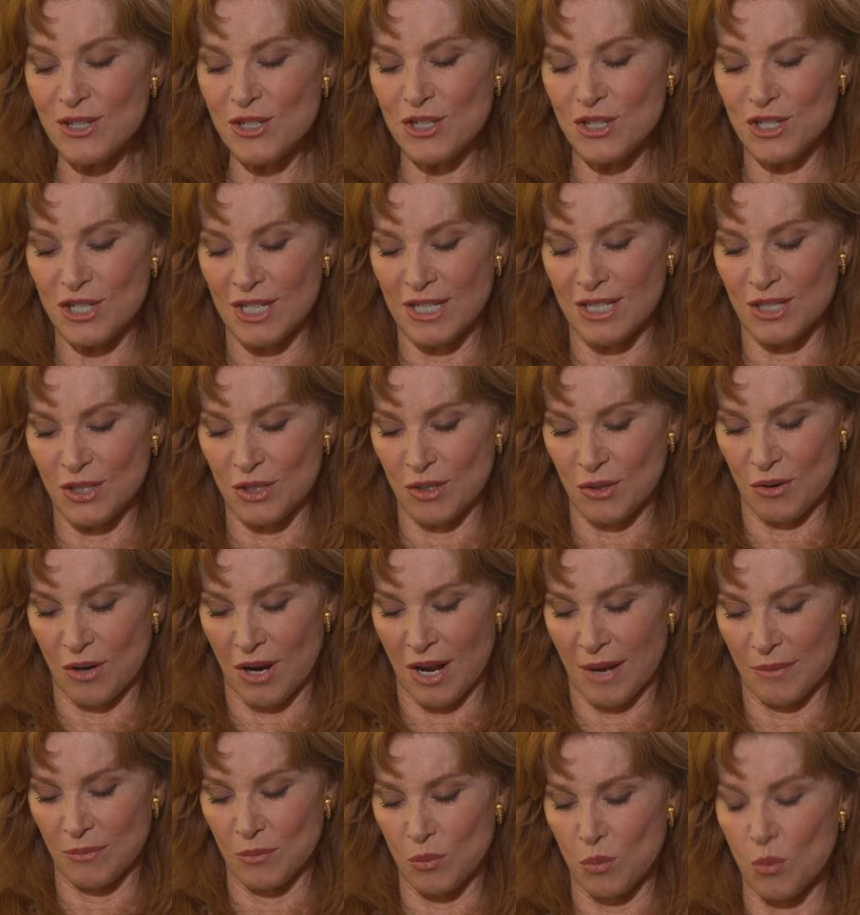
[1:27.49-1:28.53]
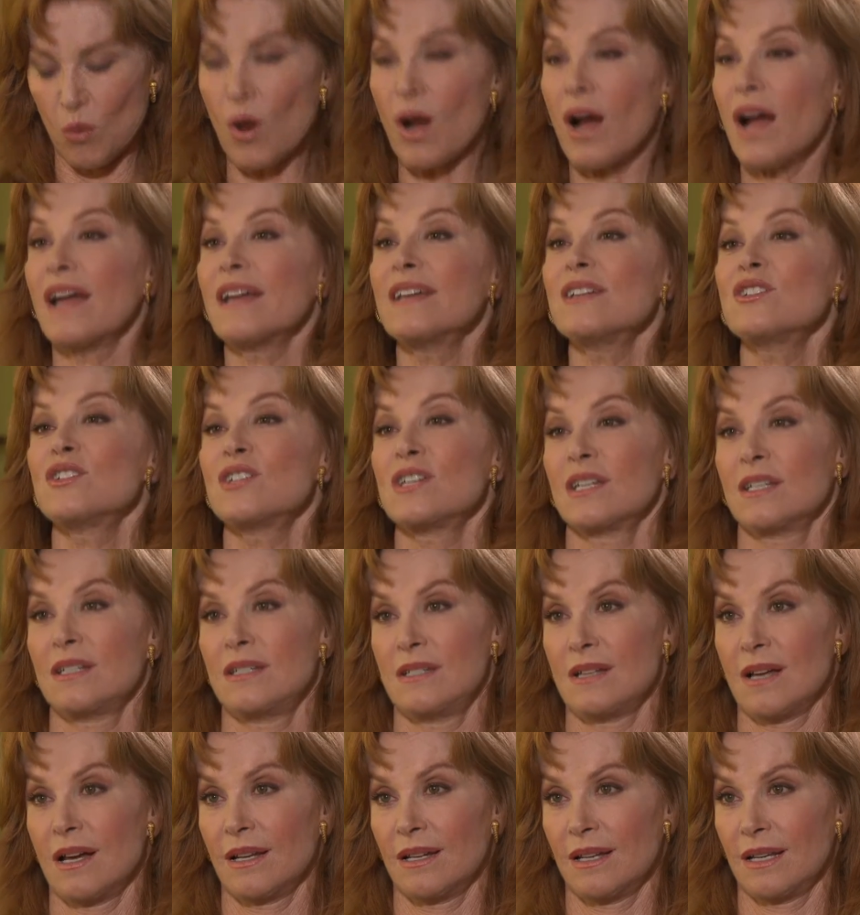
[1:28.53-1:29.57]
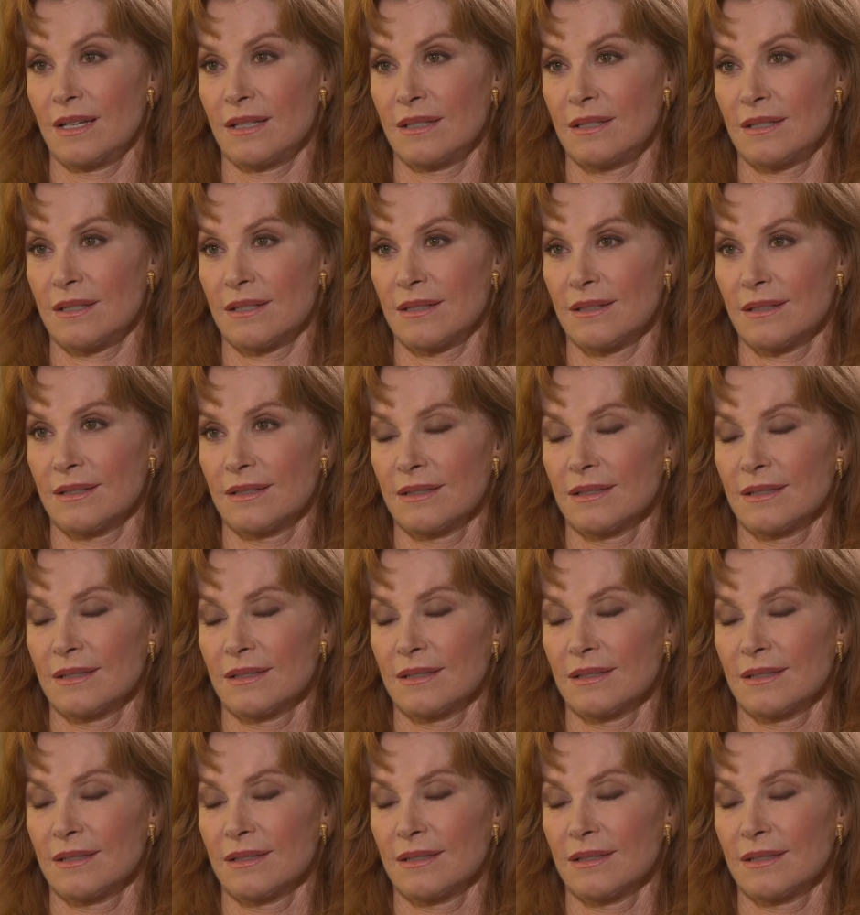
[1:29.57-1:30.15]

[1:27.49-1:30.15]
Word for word: she described why she had done it,